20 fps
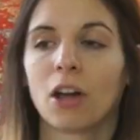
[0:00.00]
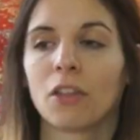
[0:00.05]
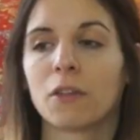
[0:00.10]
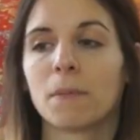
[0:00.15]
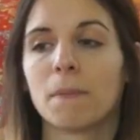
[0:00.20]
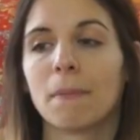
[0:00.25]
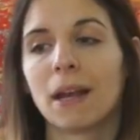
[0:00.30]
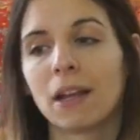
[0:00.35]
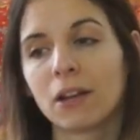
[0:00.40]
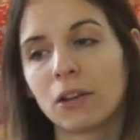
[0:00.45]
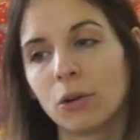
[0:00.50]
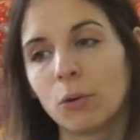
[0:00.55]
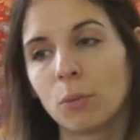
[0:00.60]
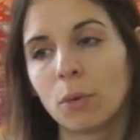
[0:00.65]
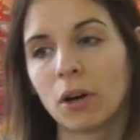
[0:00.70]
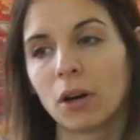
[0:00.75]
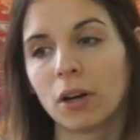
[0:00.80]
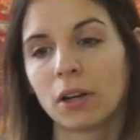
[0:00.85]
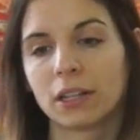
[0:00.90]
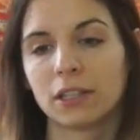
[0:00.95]
all the medical
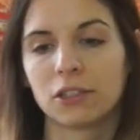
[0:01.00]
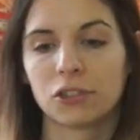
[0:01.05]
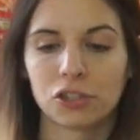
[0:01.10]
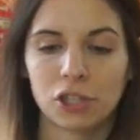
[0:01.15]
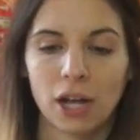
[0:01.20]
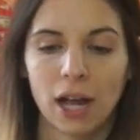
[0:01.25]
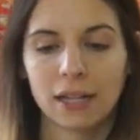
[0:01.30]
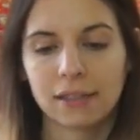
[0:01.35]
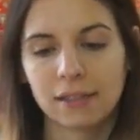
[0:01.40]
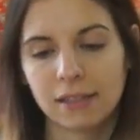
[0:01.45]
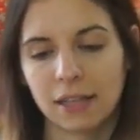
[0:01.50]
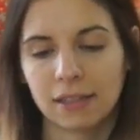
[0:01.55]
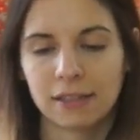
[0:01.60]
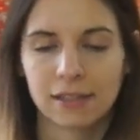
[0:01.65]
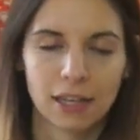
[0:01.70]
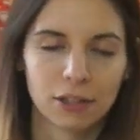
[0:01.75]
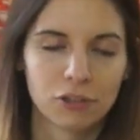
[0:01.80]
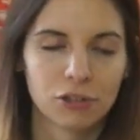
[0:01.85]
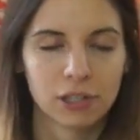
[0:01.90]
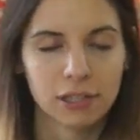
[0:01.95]
work and shots,
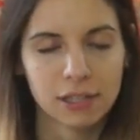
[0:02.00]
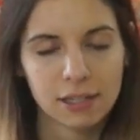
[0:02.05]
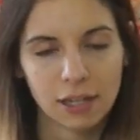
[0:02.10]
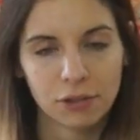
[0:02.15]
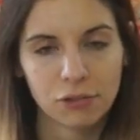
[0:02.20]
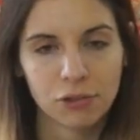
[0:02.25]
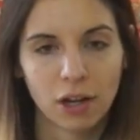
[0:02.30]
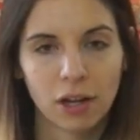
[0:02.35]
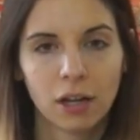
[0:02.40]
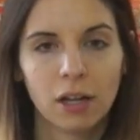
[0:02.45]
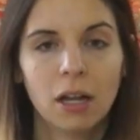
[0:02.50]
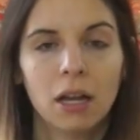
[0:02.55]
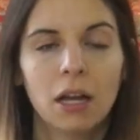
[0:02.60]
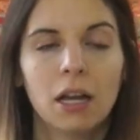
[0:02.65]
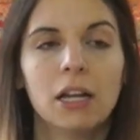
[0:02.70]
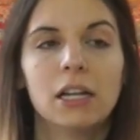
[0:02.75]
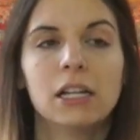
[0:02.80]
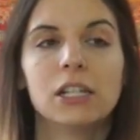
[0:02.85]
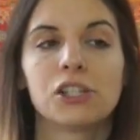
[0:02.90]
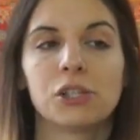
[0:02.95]
etc., etc.,
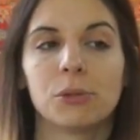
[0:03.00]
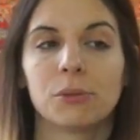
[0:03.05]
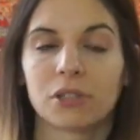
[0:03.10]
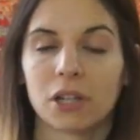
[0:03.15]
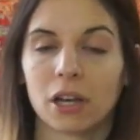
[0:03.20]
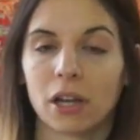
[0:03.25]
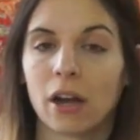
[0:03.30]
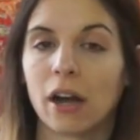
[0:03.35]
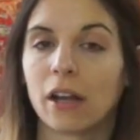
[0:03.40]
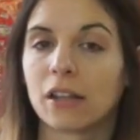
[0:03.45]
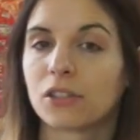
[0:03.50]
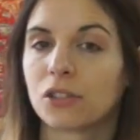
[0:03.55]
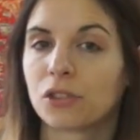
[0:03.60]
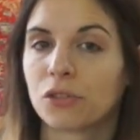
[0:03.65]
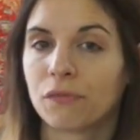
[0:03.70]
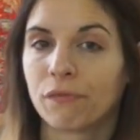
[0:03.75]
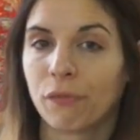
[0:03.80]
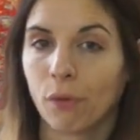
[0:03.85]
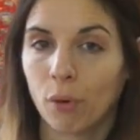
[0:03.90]
she was gonna cost